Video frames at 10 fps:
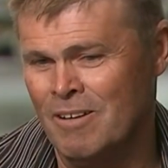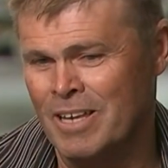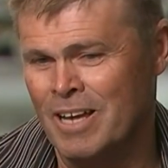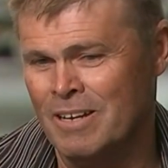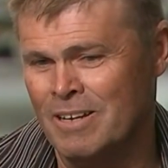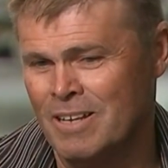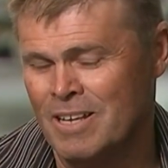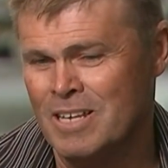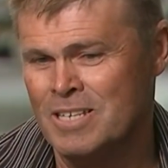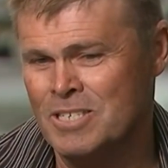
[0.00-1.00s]
I can't
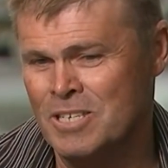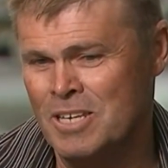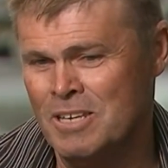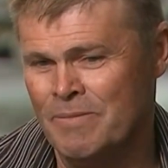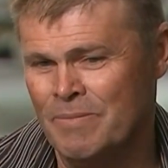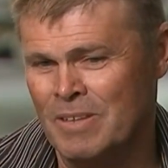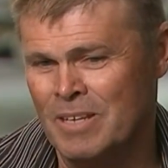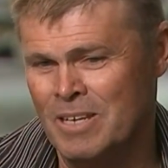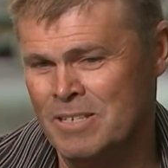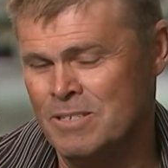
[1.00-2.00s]
see
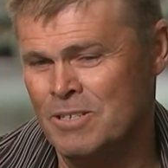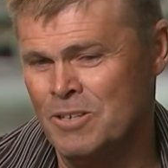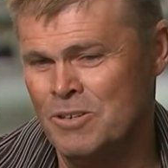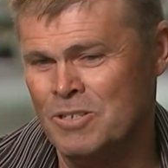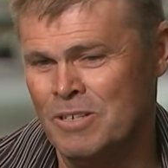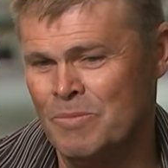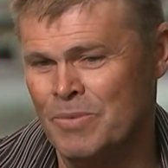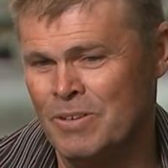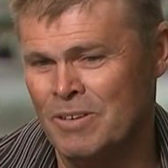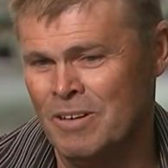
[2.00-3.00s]
an easy solution,
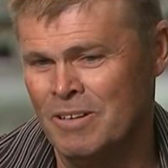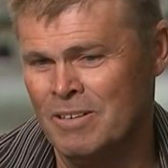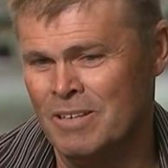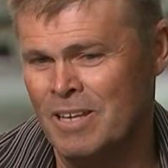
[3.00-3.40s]
but I,